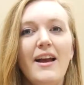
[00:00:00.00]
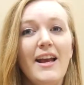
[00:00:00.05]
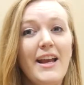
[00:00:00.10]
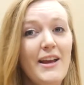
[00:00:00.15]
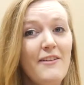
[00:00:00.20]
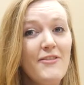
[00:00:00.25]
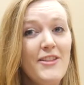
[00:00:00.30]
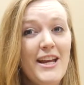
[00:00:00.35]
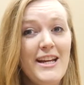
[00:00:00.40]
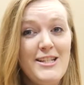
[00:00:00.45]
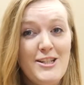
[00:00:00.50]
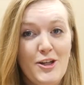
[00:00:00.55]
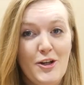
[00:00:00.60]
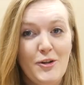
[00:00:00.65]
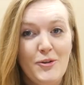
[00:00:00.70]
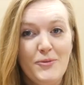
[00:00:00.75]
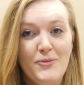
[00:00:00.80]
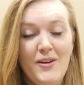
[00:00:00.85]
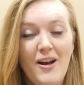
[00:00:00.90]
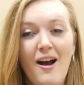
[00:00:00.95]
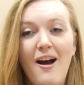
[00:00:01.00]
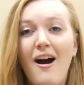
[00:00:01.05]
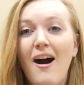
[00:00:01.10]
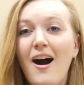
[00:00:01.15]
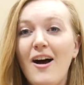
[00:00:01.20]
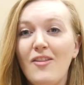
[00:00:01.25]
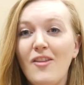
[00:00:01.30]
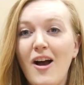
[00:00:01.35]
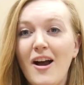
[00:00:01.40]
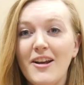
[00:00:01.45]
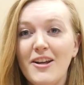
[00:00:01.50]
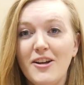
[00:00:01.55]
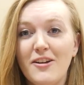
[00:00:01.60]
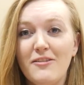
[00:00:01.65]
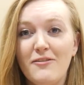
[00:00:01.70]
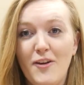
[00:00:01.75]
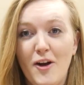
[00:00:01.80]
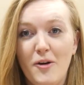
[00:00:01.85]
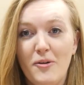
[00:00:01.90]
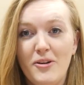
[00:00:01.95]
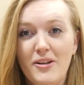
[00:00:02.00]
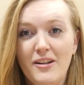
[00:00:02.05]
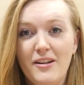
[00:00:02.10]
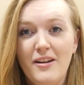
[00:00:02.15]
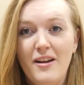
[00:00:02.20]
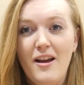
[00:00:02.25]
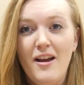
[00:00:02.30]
If they do, unlock your phone,